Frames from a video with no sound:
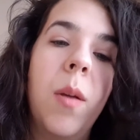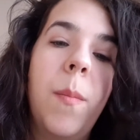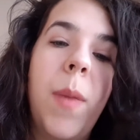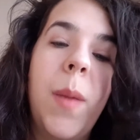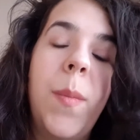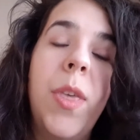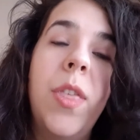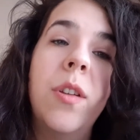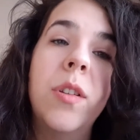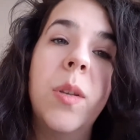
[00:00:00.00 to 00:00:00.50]

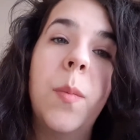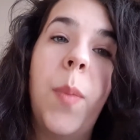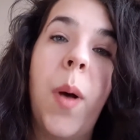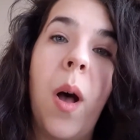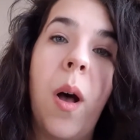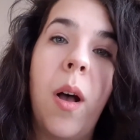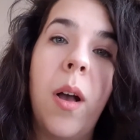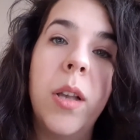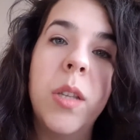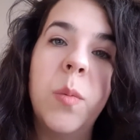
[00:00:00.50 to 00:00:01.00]
Maybe there's a
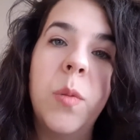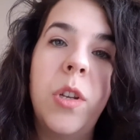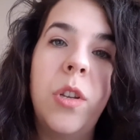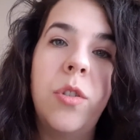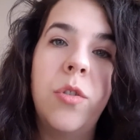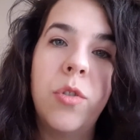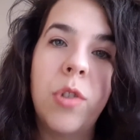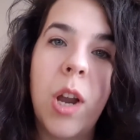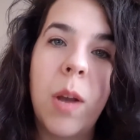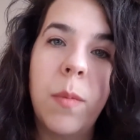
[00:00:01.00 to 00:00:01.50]
pause where you
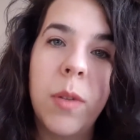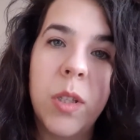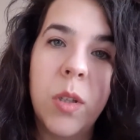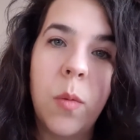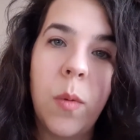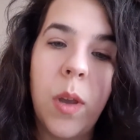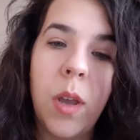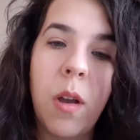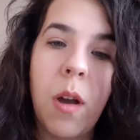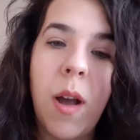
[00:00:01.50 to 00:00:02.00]
describe what's
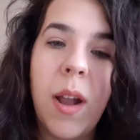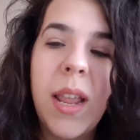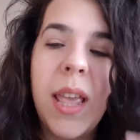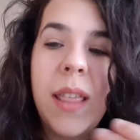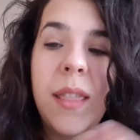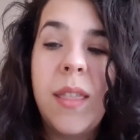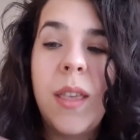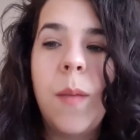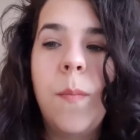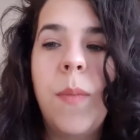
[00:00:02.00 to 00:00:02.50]
going on
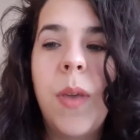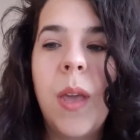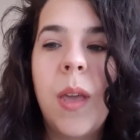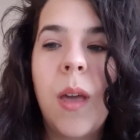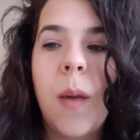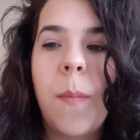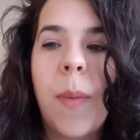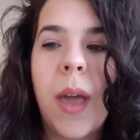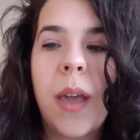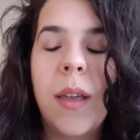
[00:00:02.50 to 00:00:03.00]
and then pick
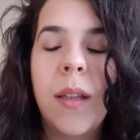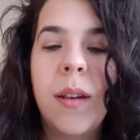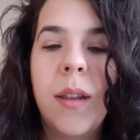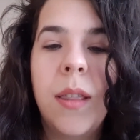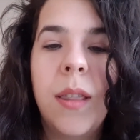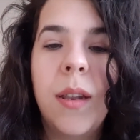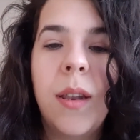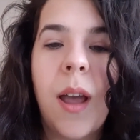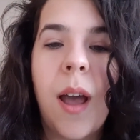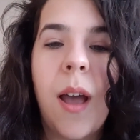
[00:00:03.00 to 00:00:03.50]
up back into
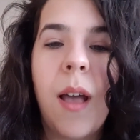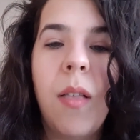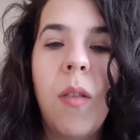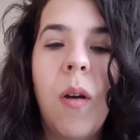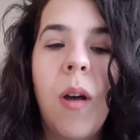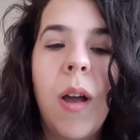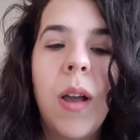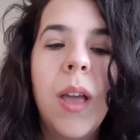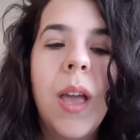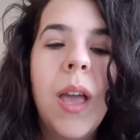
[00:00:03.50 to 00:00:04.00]
the dialogue.